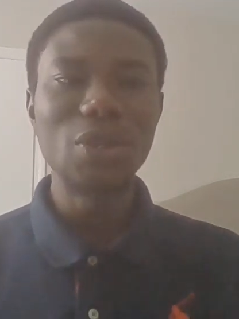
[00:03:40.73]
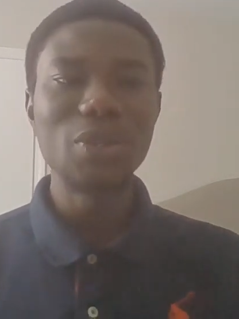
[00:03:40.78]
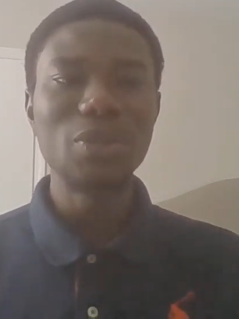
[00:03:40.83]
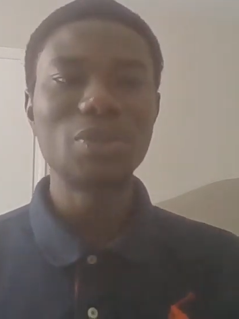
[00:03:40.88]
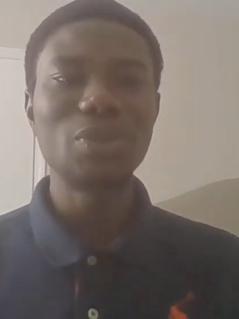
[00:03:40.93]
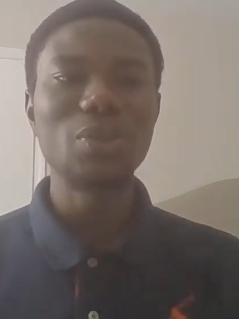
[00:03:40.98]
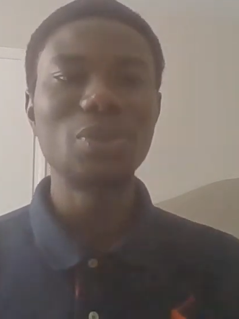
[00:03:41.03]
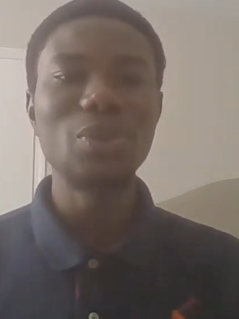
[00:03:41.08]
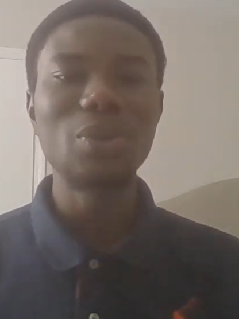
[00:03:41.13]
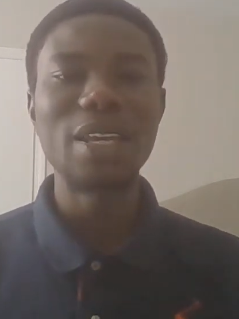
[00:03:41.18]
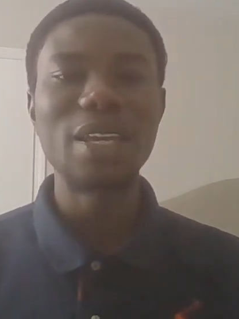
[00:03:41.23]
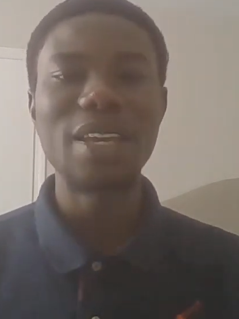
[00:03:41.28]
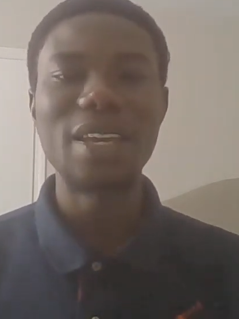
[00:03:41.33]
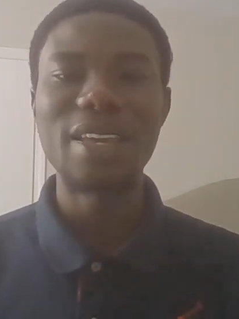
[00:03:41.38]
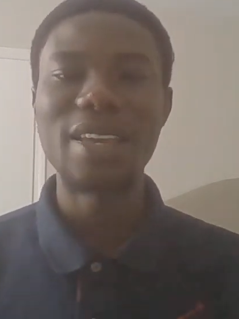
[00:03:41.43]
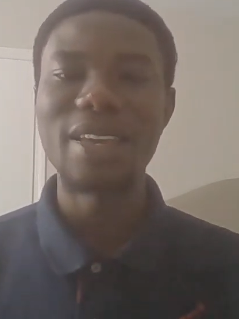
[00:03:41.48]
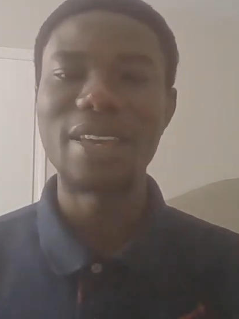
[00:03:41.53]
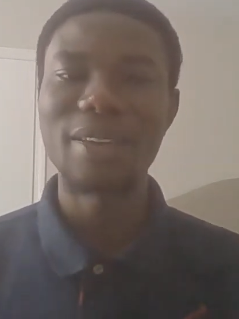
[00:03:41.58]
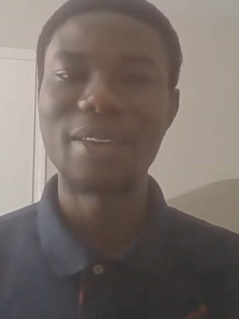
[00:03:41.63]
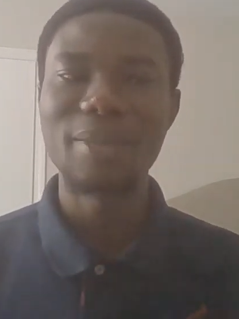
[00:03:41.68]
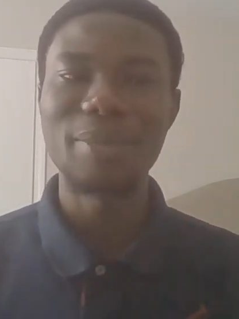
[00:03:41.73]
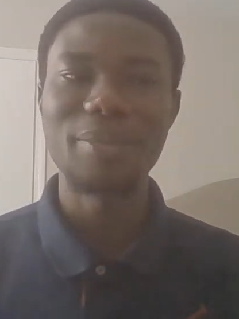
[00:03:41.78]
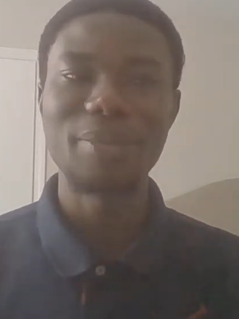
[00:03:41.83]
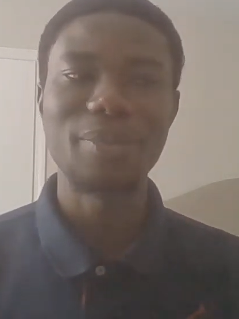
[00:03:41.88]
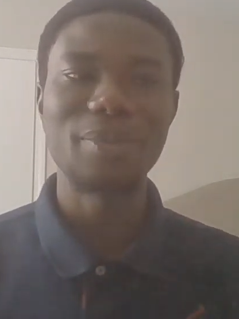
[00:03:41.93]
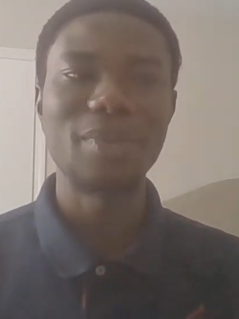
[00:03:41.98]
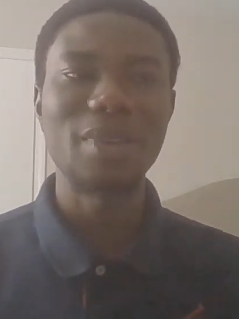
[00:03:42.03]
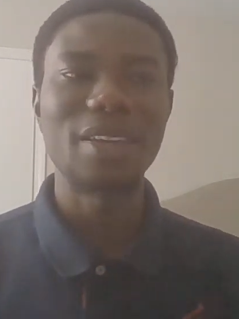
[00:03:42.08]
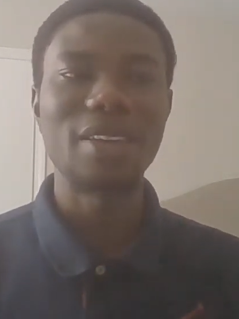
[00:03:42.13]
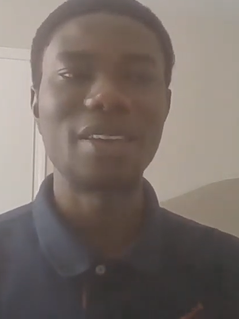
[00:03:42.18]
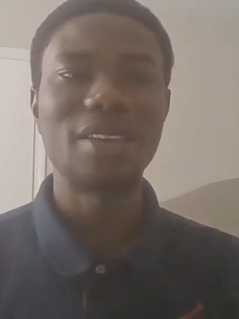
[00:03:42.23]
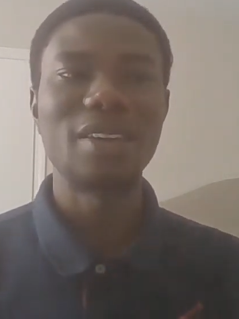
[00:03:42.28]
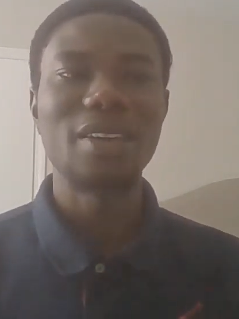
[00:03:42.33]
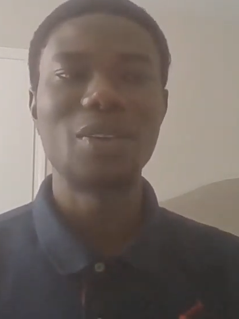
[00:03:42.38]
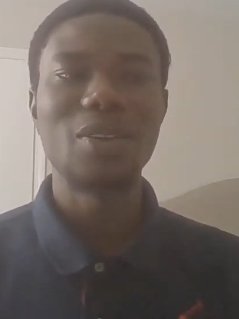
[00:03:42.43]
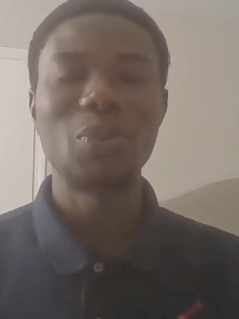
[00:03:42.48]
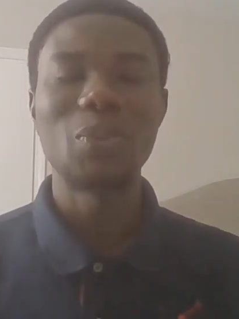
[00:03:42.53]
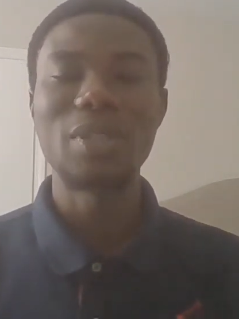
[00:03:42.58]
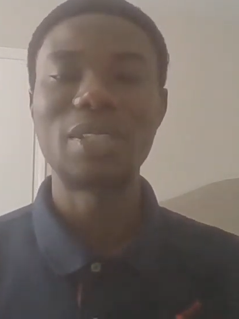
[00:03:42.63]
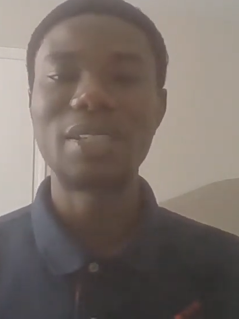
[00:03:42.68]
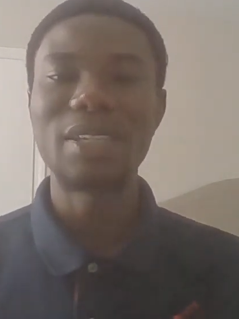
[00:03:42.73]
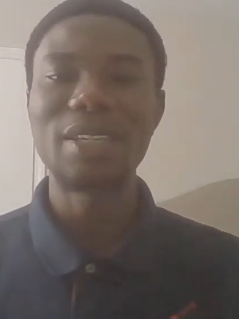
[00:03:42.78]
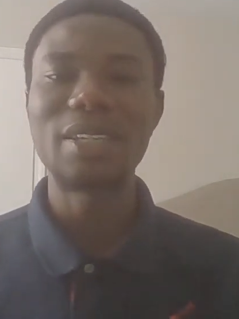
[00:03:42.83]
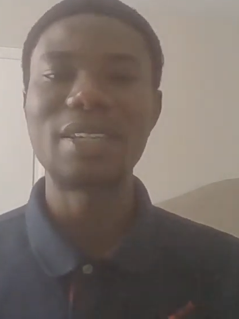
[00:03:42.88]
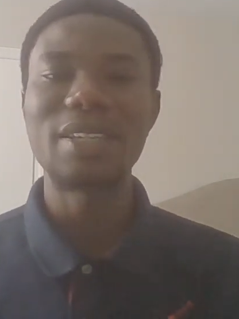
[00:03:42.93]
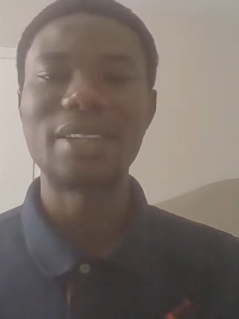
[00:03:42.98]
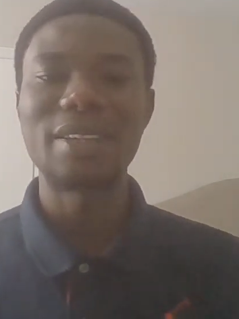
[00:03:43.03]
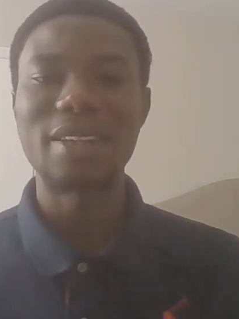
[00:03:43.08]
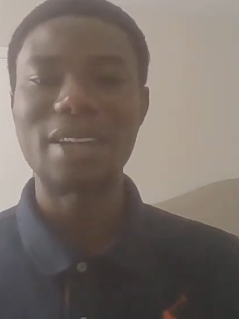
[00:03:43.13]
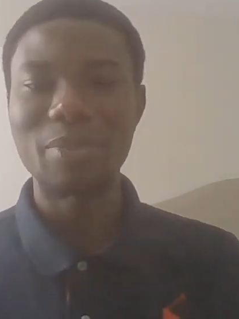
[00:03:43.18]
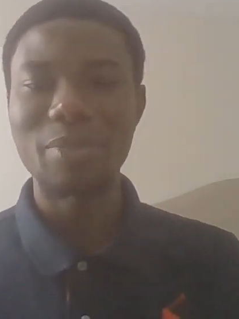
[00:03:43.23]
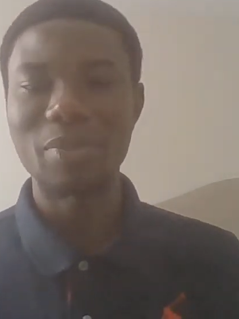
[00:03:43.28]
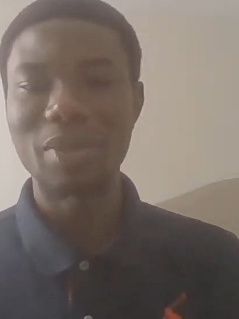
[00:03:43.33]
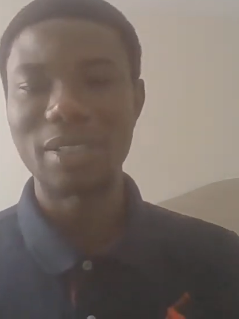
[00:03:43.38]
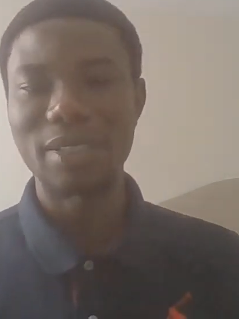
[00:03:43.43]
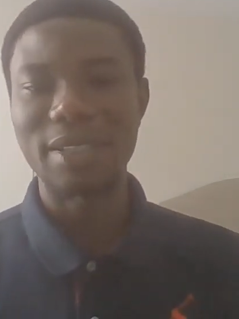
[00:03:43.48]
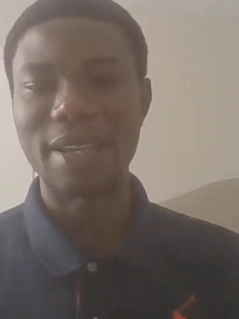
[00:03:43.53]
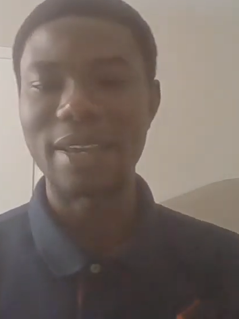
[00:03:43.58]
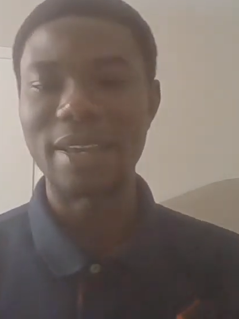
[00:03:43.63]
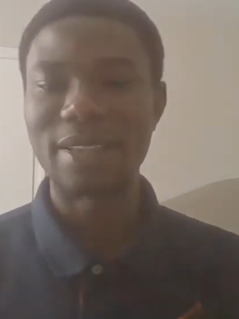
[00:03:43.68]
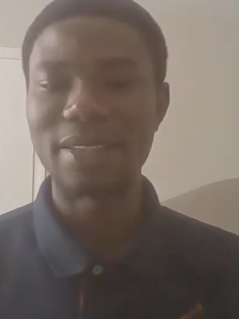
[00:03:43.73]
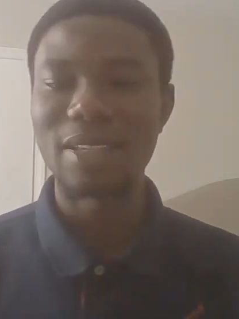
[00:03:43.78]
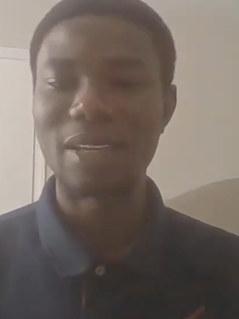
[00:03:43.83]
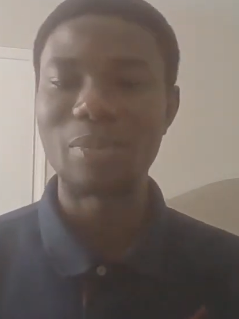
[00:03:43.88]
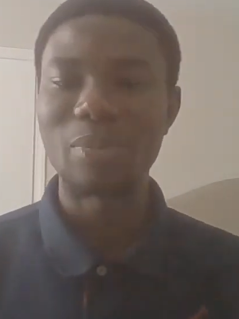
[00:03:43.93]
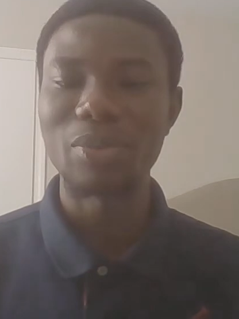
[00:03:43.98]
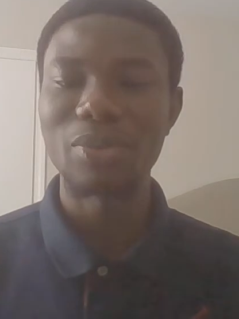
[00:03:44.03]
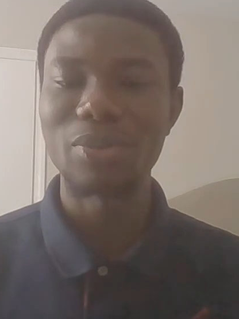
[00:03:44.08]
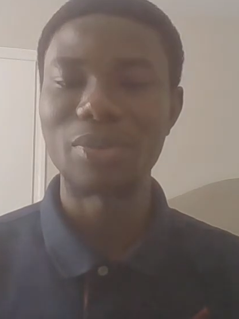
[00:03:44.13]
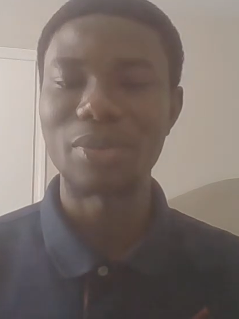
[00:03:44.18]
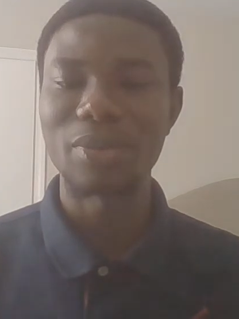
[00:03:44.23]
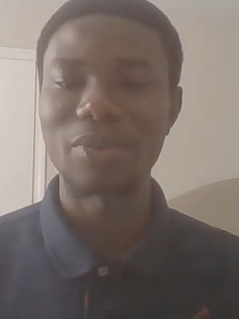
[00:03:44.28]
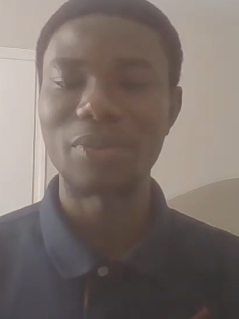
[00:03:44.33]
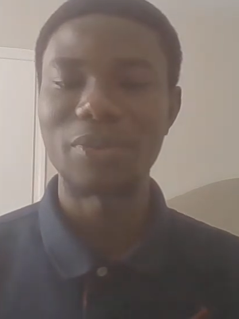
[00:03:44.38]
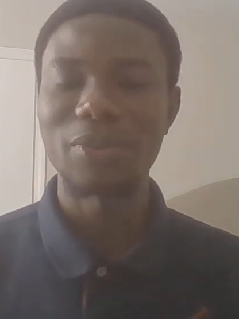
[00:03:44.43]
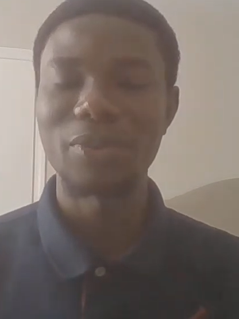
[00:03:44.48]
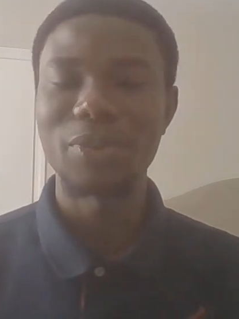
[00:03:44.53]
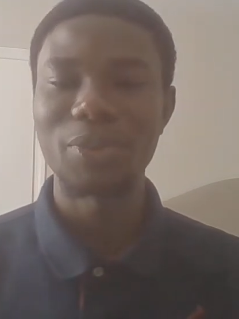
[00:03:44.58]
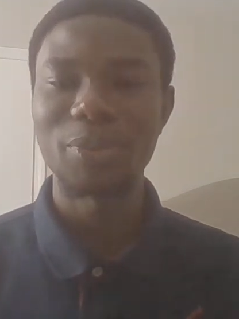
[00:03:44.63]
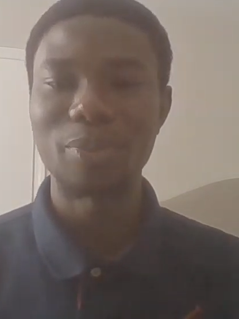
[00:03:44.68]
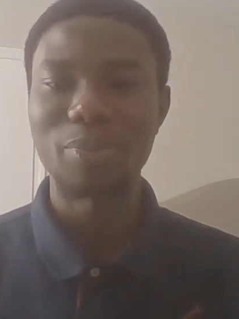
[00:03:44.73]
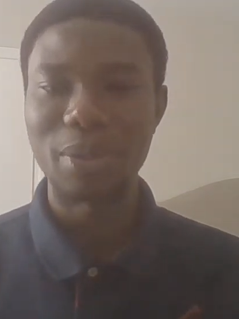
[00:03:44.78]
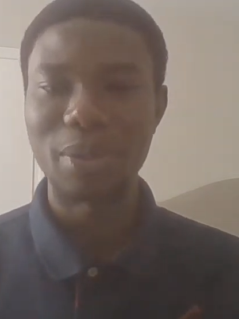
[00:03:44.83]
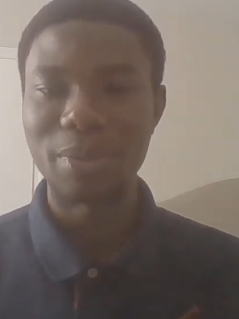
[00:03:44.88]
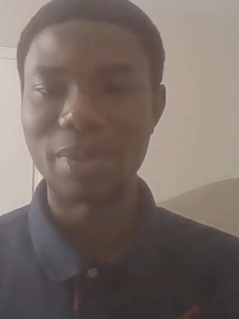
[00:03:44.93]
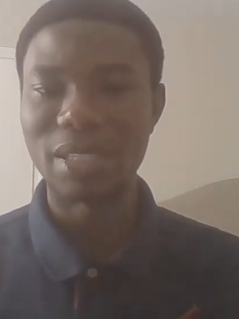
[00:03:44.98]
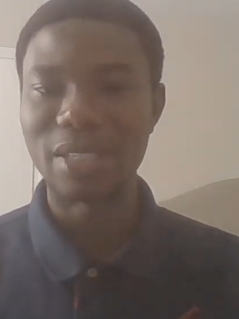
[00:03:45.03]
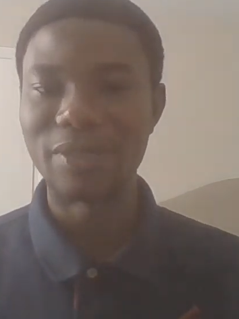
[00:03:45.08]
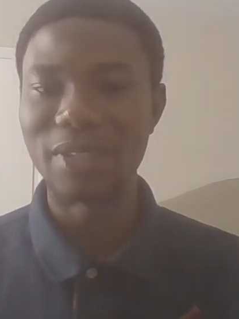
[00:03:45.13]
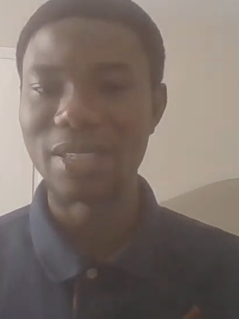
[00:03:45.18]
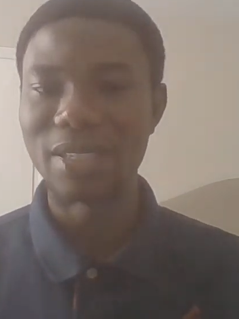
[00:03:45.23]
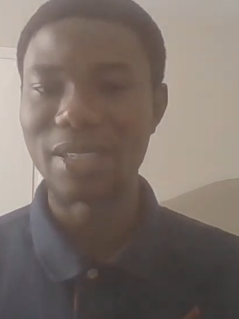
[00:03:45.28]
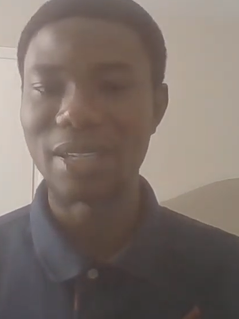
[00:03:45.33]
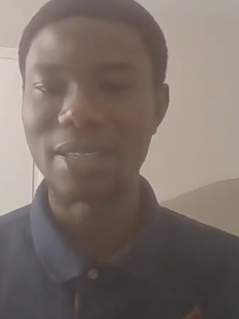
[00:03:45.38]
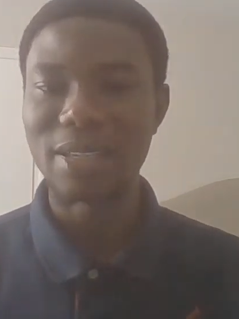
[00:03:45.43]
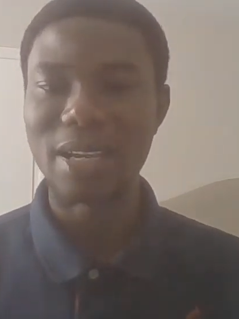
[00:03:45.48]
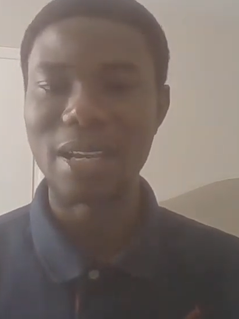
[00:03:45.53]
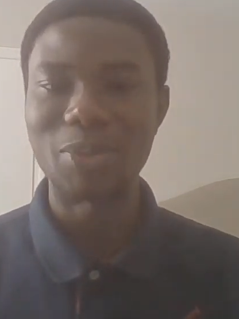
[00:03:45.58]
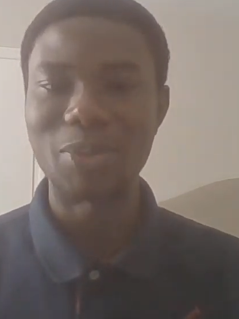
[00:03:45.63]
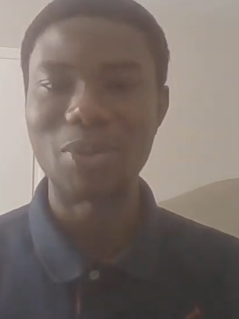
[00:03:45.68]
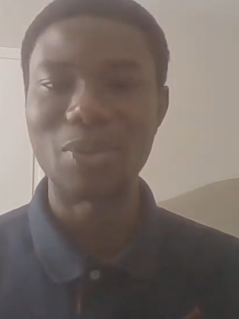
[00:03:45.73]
So we said numbers are examples of primitive data types.